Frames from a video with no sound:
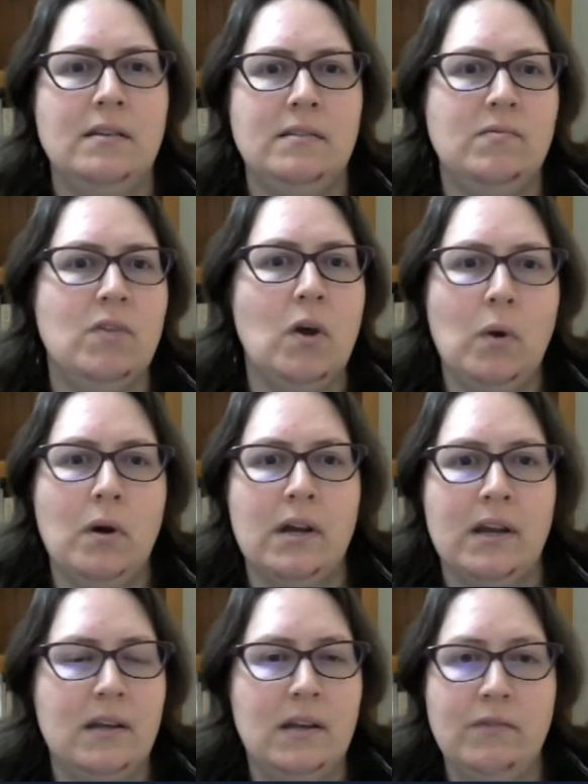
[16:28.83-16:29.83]
and is no
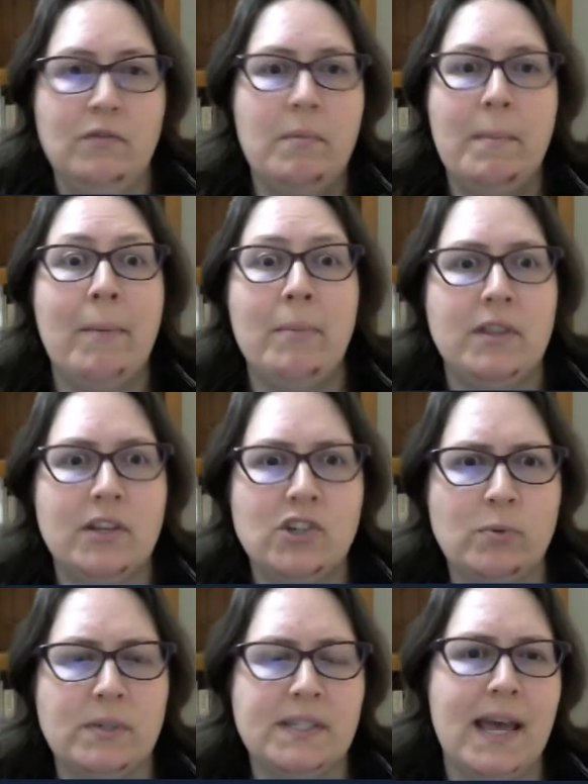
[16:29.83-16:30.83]
longer even remembered
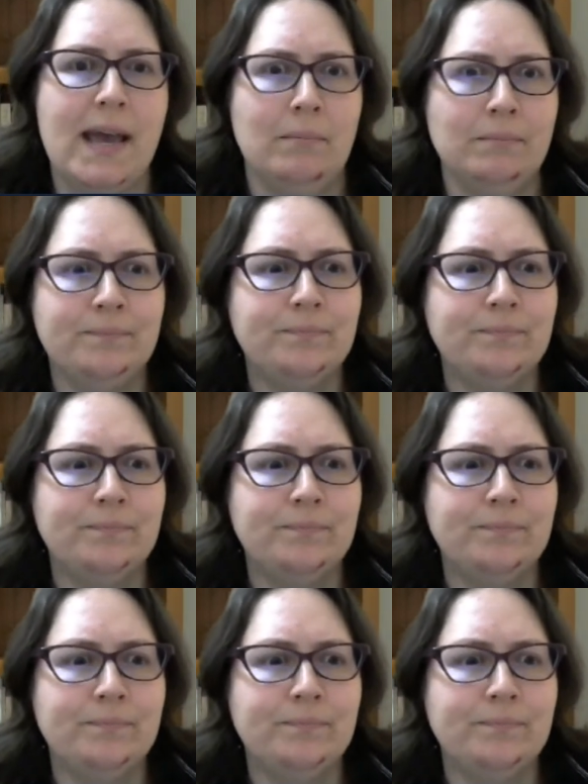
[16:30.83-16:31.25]
that she was there.